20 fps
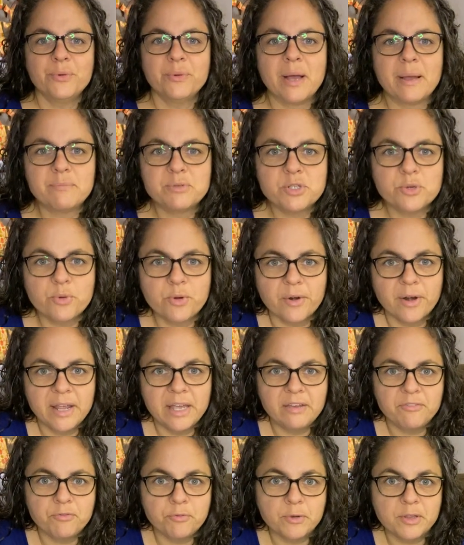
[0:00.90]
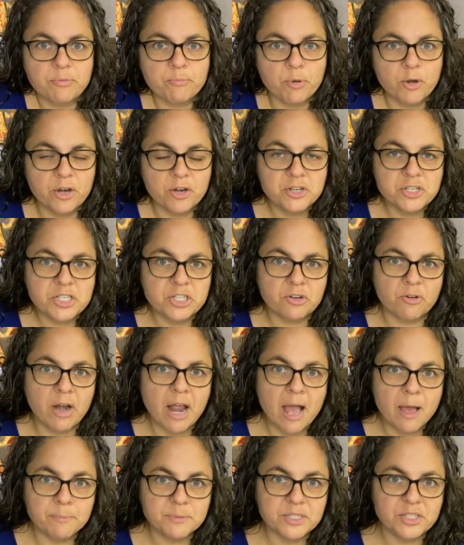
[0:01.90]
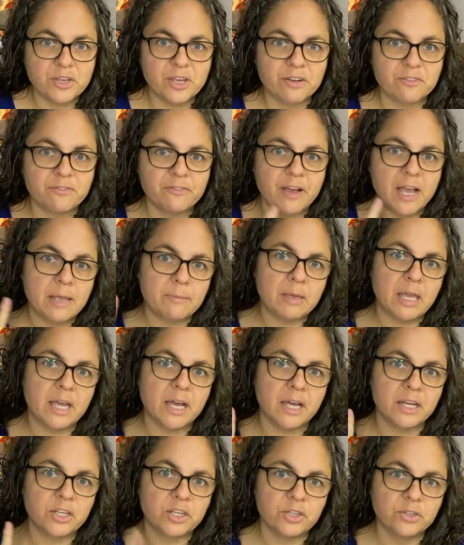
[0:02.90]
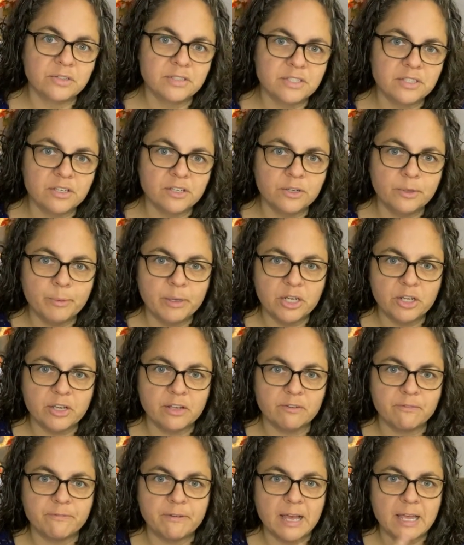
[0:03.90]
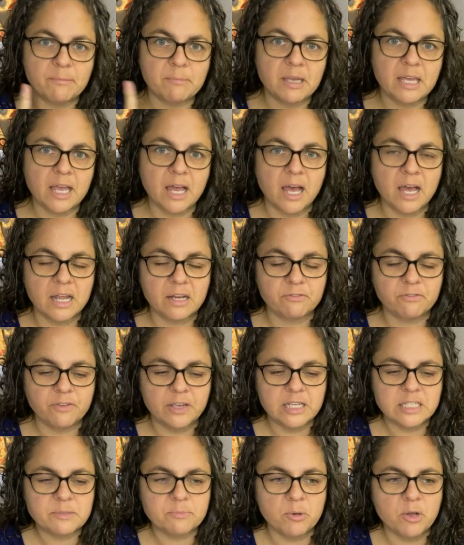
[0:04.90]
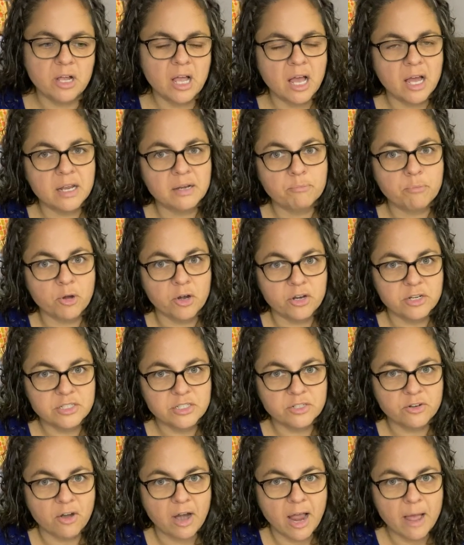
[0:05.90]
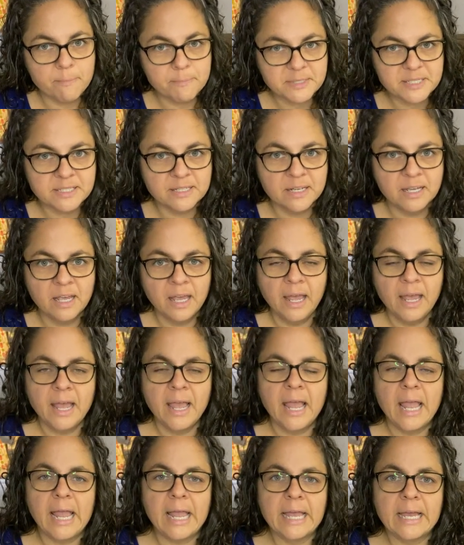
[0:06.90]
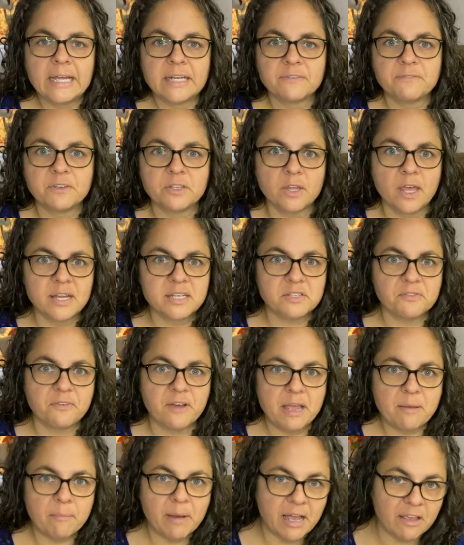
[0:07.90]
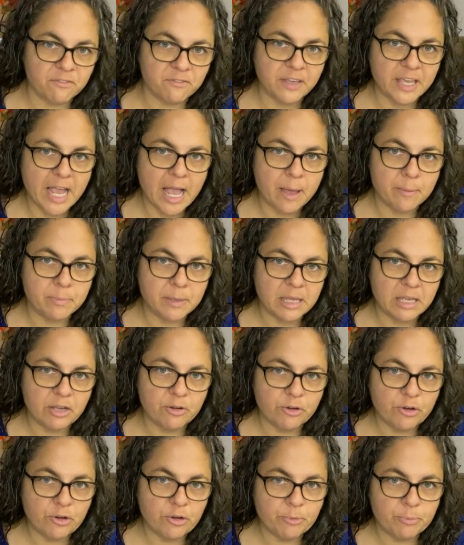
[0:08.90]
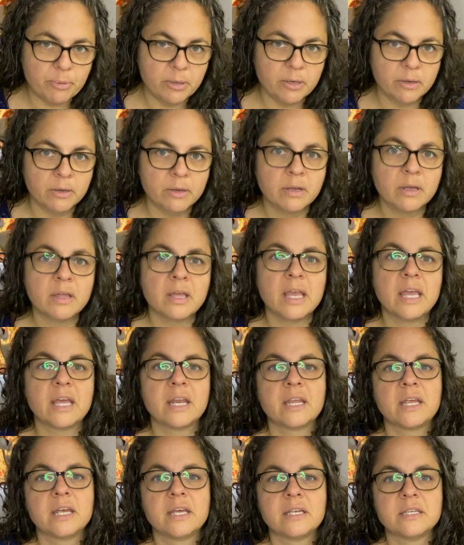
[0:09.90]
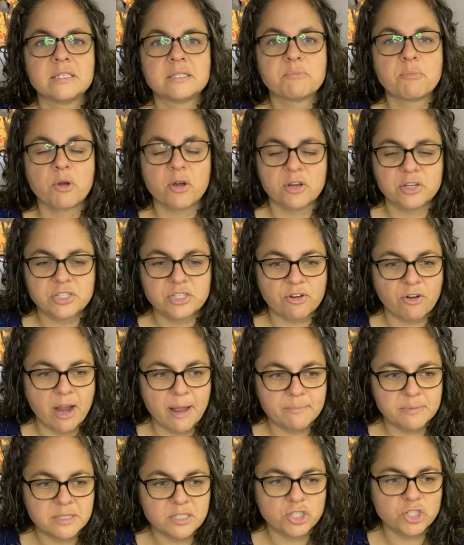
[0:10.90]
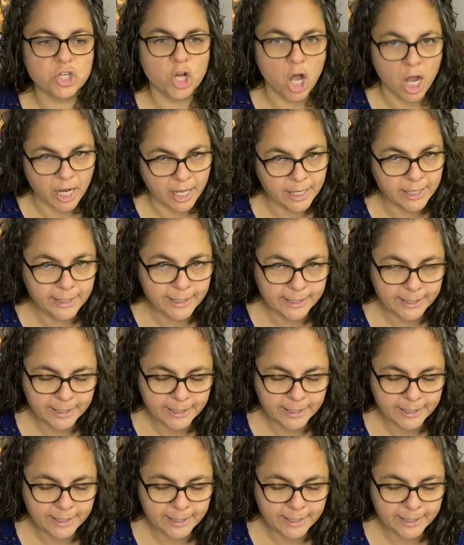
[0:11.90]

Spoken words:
I'm Dory with Prairie Scraps. You can find me on YouTube and you can find me on Facebook on Prairie Scraps. And if you'd like to find my VIP group, it is Prairie Scraps Chalkin'.